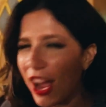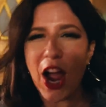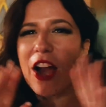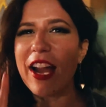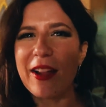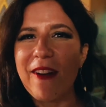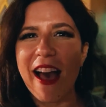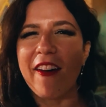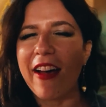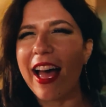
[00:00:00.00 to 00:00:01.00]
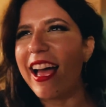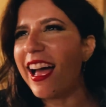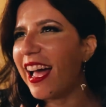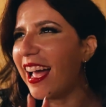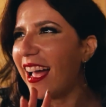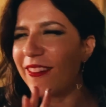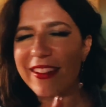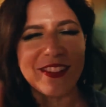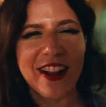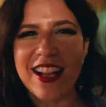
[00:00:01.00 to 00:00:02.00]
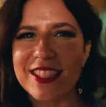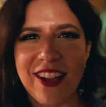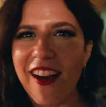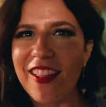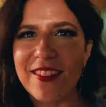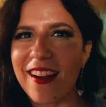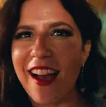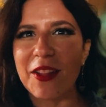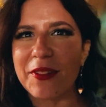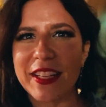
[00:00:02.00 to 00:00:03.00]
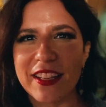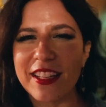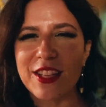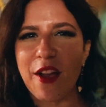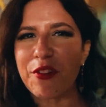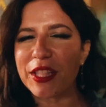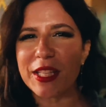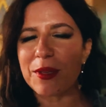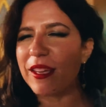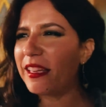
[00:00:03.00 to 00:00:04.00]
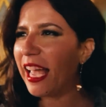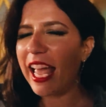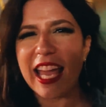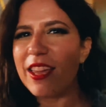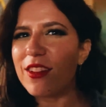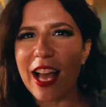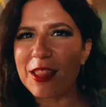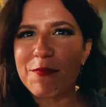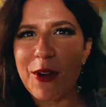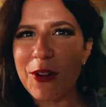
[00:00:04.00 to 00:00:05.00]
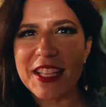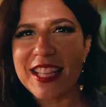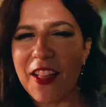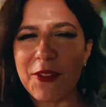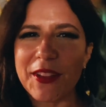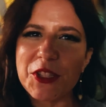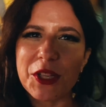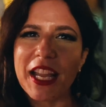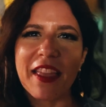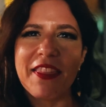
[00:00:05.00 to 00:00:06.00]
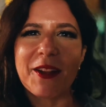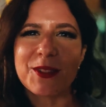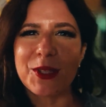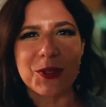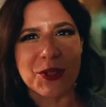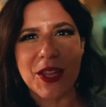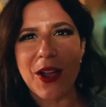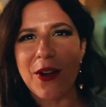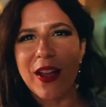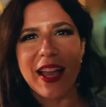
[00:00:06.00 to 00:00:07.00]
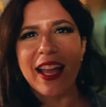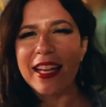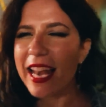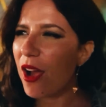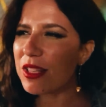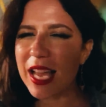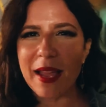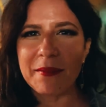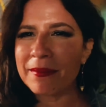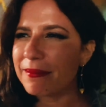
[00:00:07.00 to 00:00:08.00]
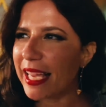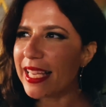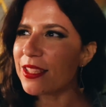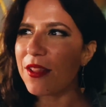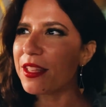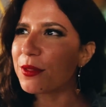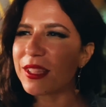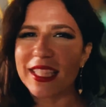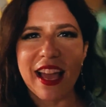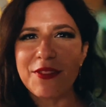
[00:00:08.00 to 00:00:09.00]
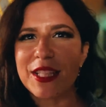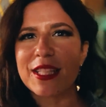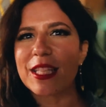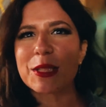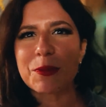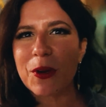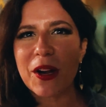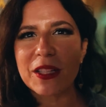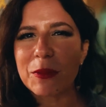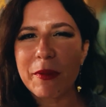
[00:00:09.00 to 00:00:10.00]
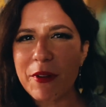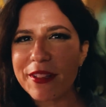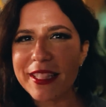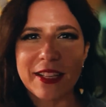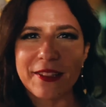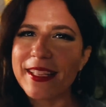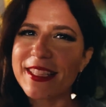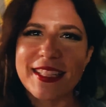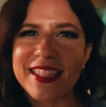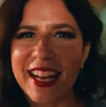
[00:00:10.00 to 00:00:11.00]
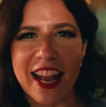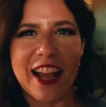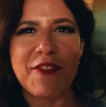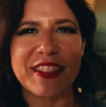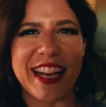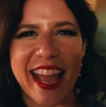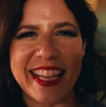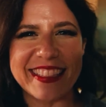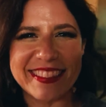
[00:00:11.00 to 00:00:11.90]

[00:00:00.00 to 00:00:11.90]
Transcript: All right, well, we've crossed all of our Halloween goodies off our list. We even got the bonus Halloween drink in there too. So now it's time, I guess all that's really left is explore a little bit more of the decorations and head out for the night.